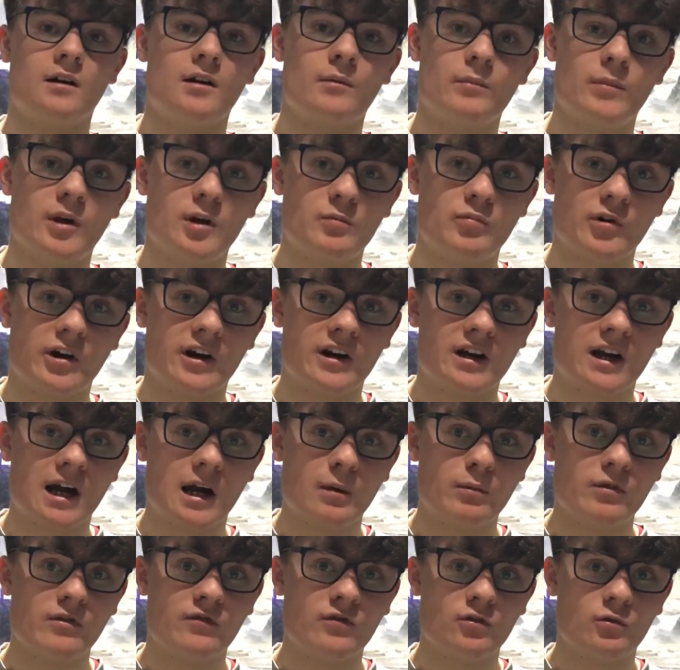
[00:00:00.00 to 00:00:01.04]
Big Brain
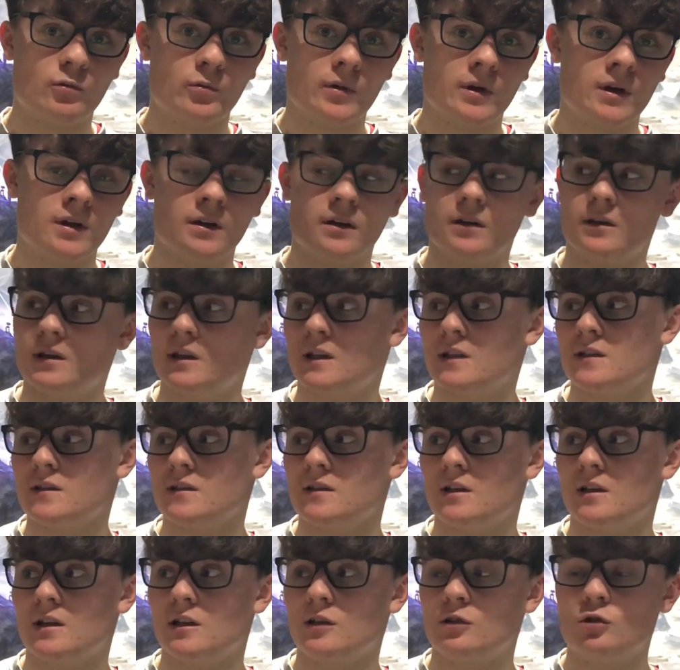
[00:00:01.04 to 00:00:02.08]
Academy for the Wii, this is
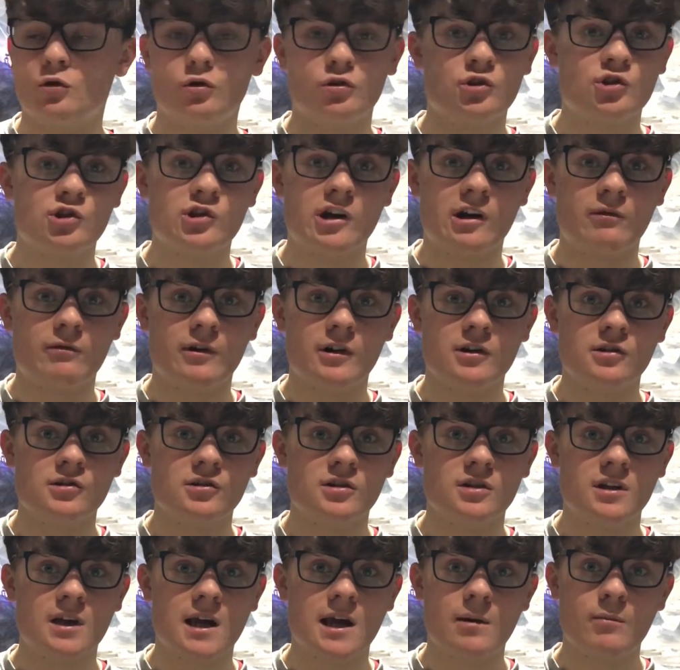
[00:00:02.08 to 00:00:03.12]
a Touch
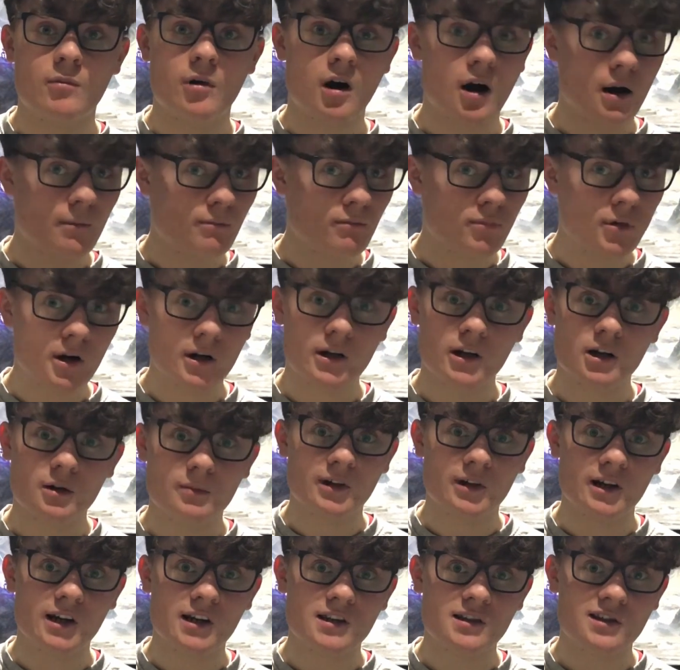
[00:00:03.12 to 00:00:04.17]
Generations game. I'm probably going
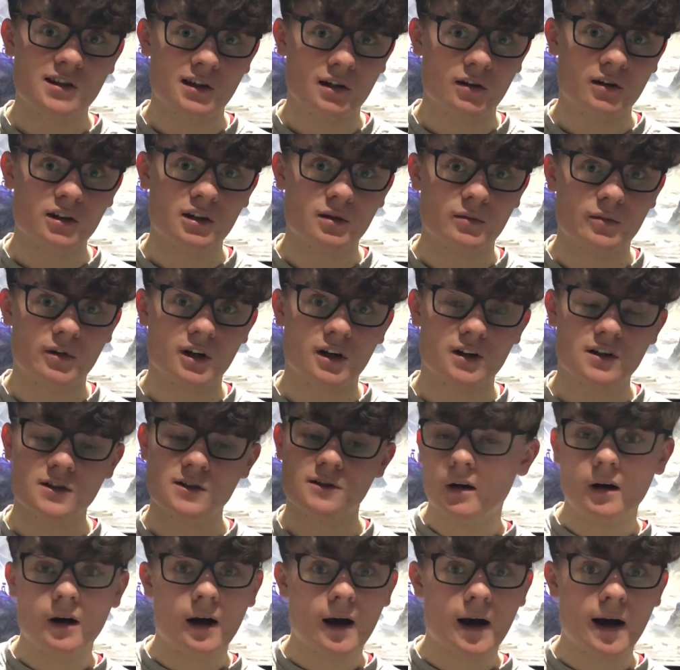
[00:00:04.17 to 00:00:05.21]
this tonight, to be
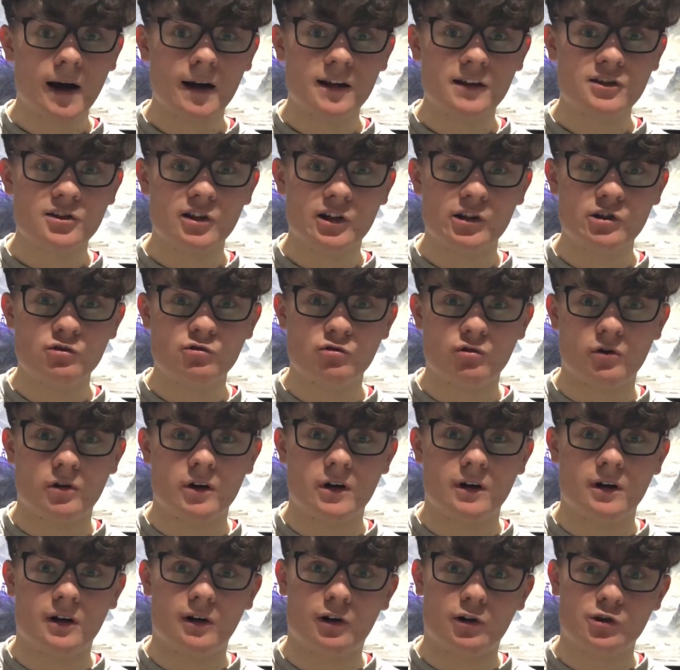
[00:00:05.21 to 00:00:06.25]
honest. And Excite
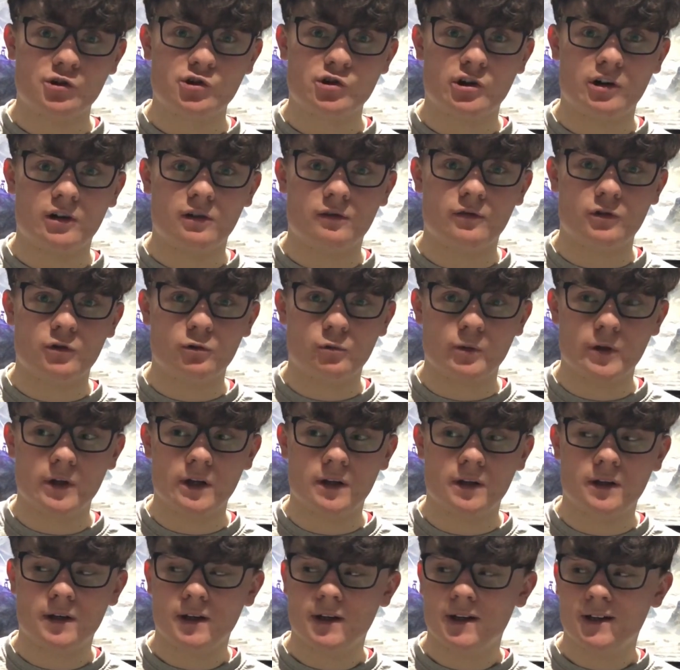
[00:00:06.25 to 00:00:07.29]
Truck, a launch title for the
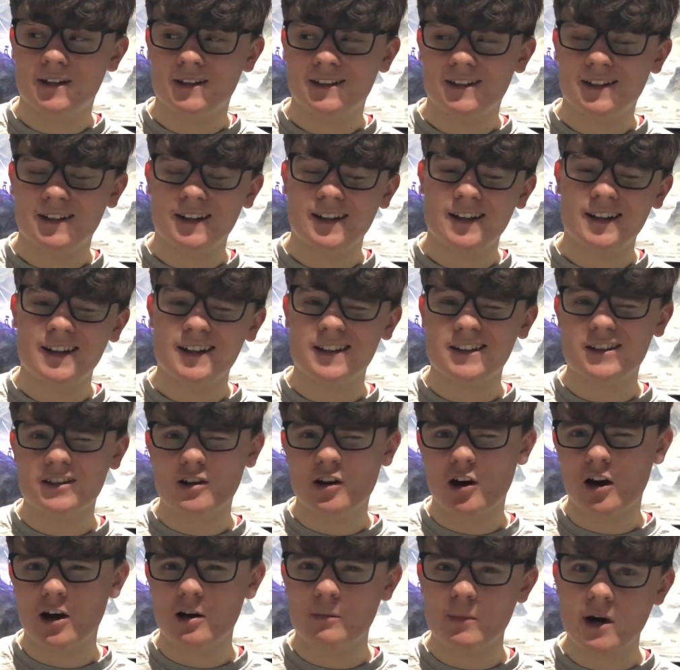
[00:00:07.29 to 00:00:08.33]
Wii. It's
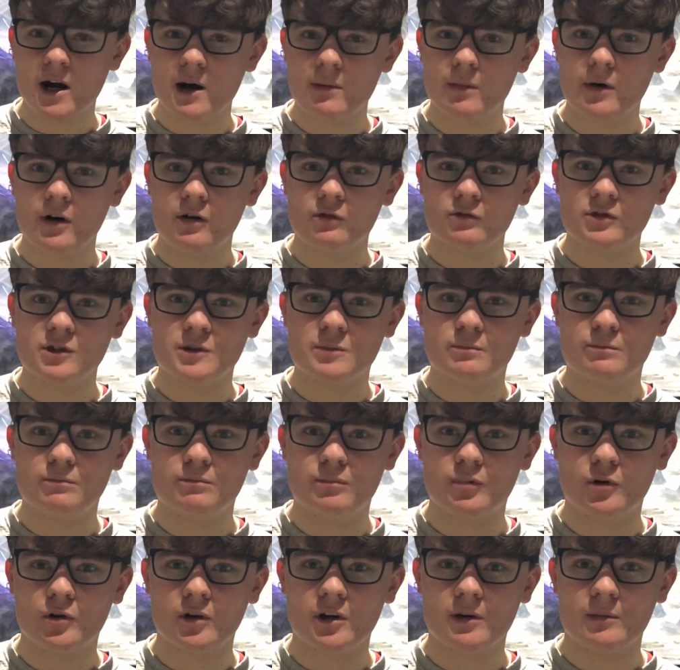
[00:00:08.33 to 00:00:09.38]
kind of bare bones,
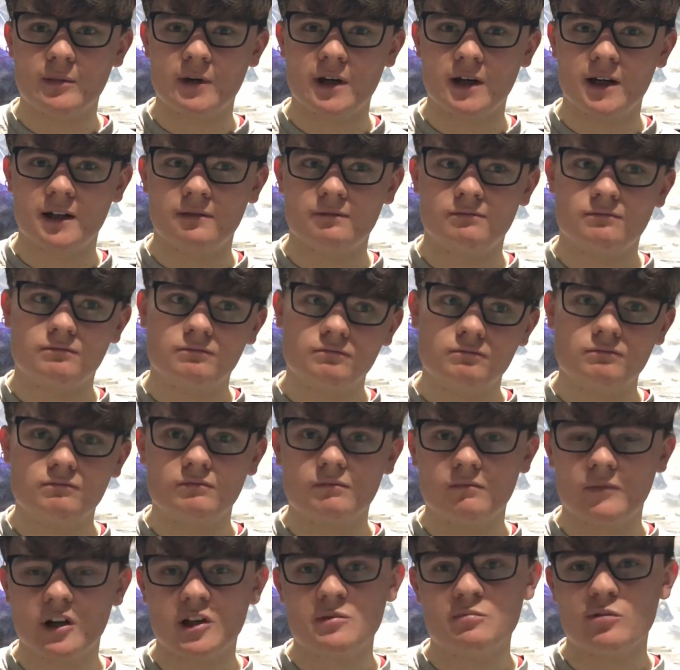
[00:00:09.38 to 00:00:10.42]
but I mean,
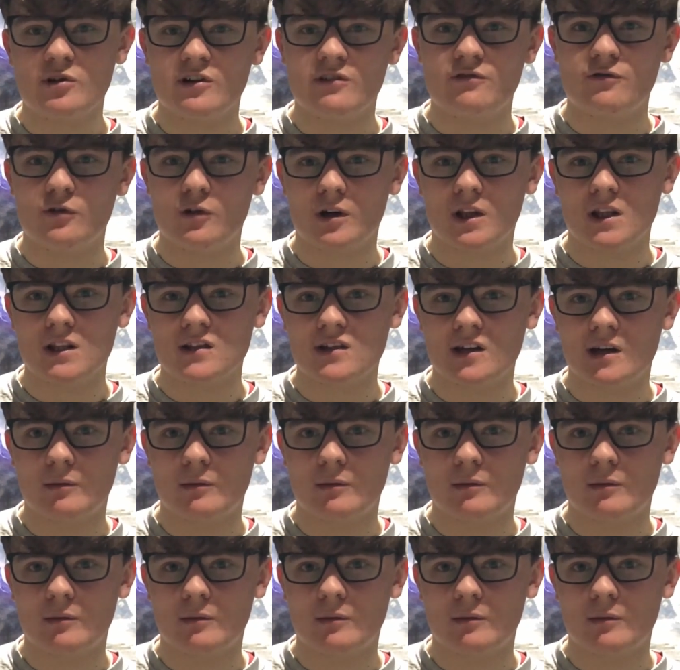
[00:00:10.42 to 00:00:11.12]
it's pretty fun at the same